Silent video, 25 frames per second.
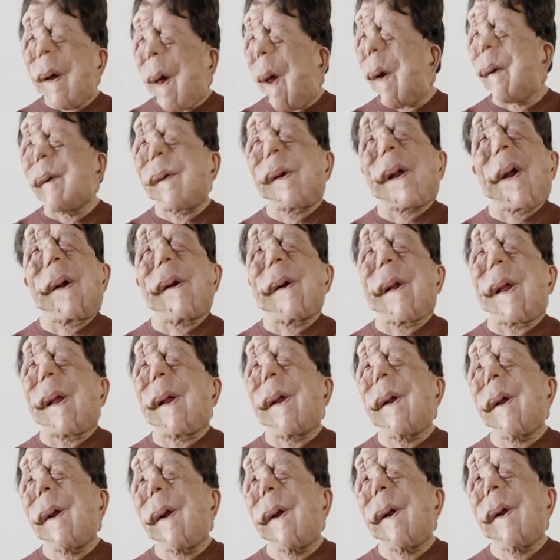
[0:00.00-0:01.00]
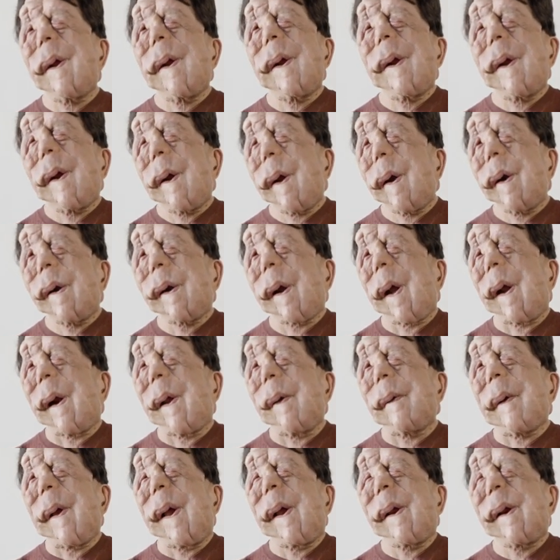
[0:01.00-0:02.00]
Oh, totally. Totally
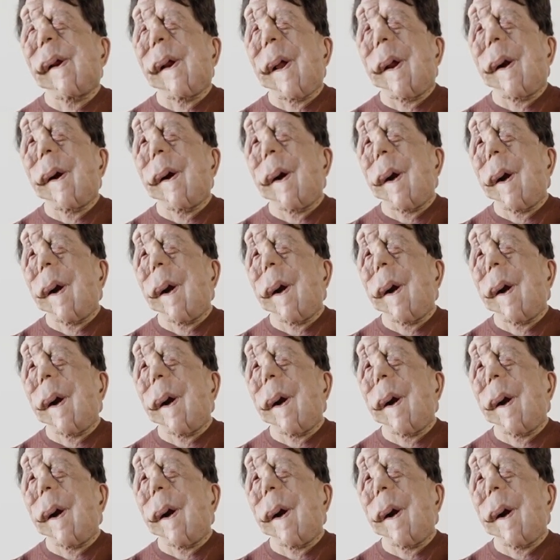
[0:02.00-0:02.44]
worth it.